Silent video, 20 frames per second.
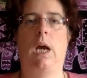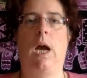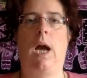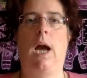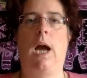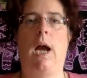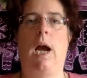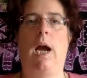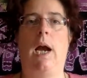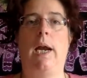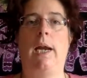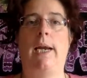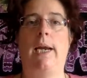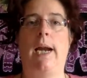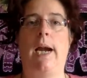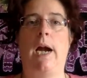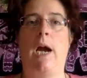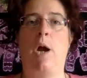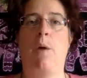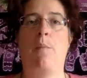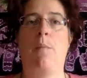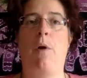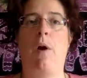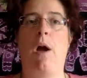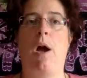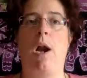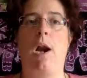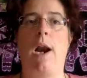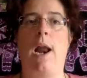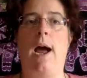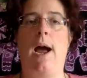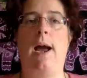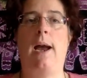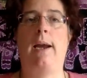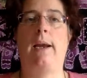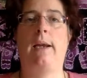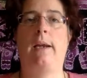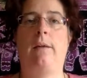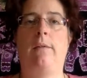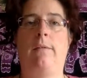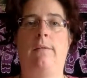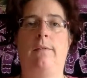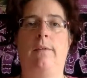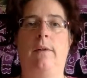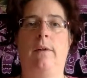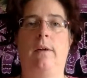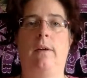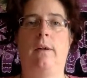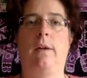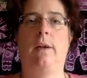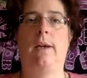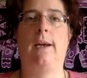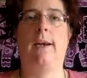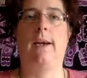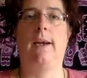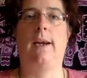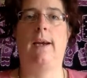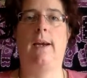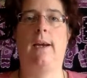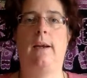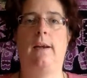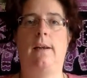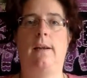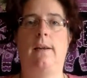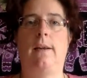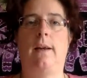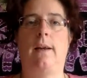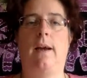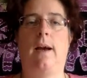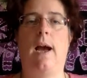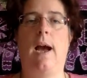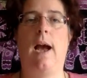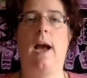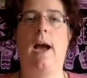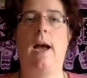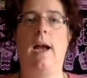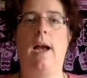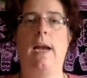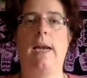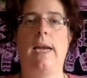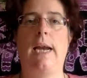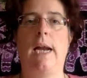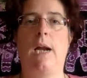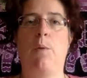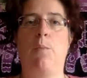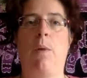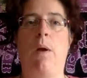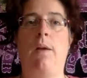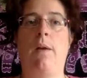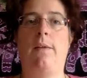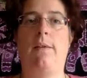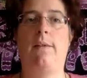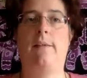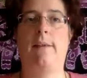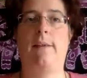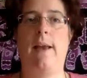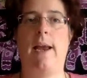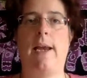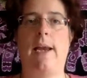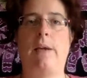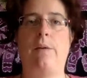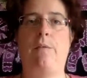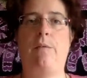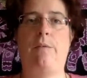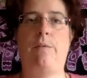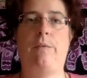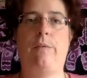I am alive and I am safe.